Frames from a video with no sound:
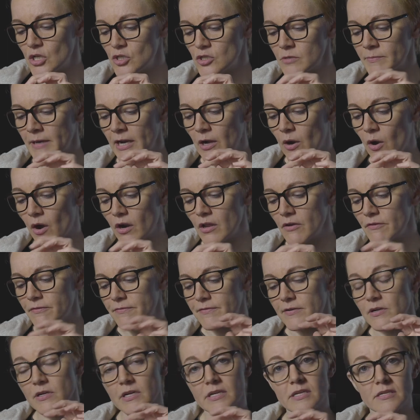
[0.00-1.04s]
do my
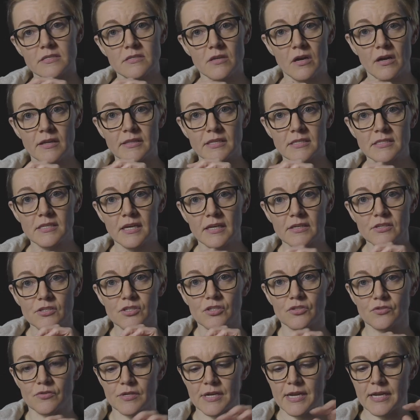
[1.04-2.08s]
autofocus on the touch
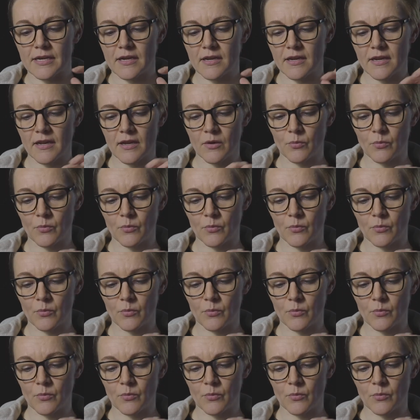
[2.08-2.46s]
screen,